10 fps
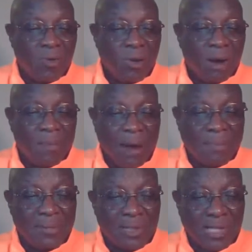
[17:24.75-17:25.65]
while
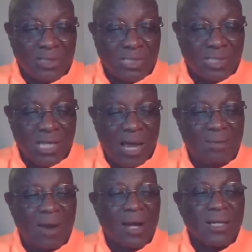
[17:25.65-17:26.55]
population
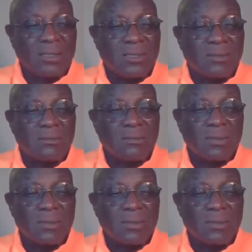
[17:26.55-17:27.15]
skyrockets.